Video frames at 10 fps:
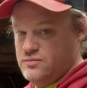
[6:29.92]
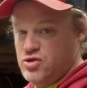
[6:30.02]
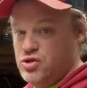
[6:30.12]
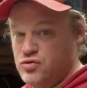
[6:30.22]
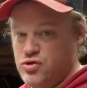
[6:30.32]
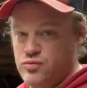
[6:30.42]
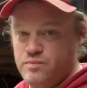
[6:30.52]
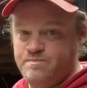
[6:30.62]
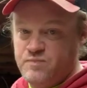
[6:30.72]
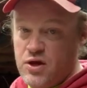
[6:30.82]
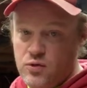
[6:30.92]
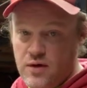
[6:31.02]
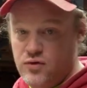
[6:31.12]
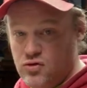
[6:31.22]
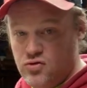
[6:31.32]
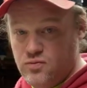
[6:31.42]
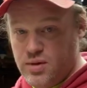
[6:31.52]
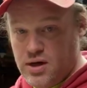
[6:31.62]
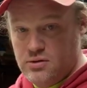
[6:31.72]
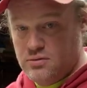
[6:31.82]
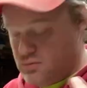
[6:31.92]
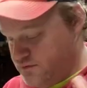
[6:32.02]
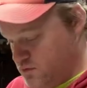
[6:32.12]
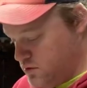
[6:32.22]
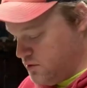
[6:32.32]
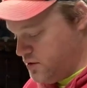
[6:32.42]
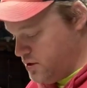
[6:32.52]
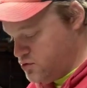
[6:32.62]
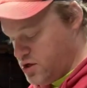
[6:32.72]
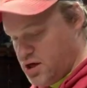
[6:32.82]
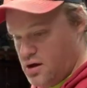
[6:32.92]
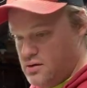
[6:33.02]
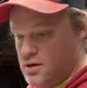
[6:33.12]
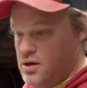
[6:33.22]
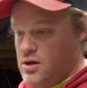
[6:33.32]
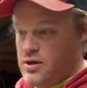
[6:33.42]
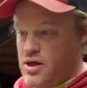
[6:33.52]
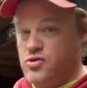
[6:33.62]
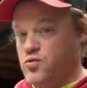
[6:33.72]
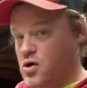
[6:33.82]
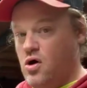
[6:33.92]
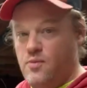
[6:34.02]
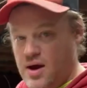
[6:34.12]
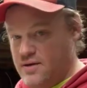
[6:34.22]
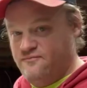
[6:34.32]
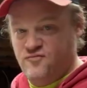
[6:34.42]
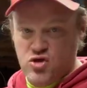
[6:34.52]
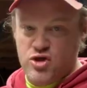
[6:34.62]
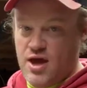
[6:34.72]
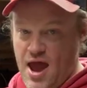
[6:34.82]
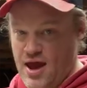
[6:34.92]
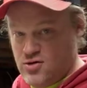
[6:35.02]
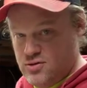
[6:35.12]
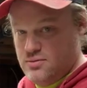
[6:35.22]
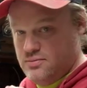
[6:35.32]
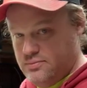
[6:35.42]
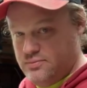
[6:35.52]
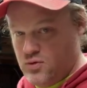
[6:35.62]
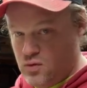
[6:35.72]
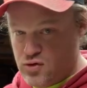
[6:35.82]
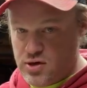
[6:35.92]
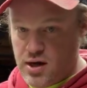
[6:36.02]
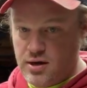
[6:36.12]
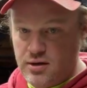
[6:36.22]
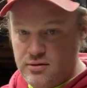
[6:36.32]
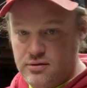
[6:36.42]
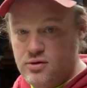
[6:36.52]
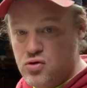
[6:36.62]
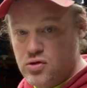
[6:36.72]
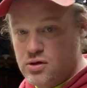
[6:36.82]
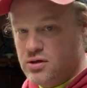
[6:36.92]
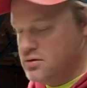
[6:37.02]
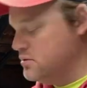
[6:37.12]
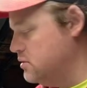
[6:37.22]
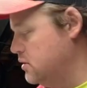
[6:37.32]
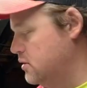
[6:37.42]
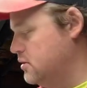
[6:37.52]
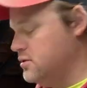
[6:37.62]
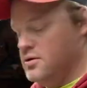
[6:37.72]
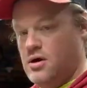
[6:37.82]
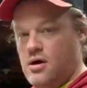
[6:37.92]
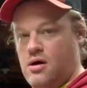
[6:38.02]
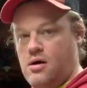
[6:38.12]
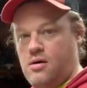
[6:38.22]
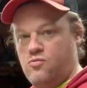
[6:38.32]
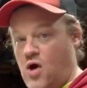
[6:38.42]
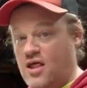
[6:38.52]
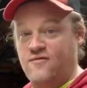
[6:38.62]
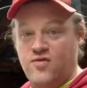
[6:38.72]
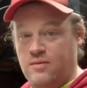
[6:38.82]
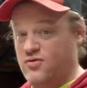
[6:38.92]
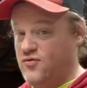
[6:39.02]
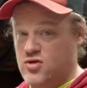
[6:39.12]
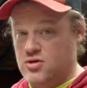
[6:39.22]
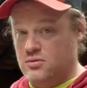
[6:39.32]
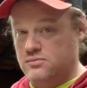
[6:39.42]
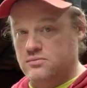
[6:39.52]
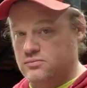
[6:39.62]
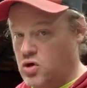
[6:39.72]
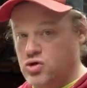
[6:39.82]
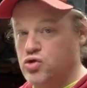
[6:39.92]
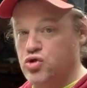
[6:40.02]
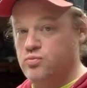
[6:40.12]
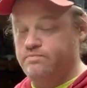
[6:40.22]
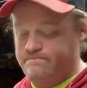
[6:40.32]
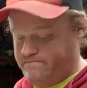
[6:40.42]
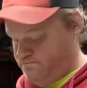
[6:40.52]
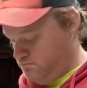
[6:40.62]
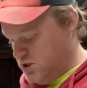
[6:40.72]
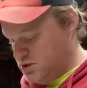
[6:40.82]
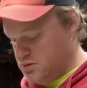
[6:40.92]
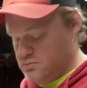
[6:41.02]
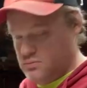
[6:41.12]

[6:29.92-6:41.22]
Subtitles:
to YouTube. I do have a YouTube page if you want to go there and check out. That's where all my fishing action or shenanigans usually is. Riley Phillips Fishing on YouTube. That's it.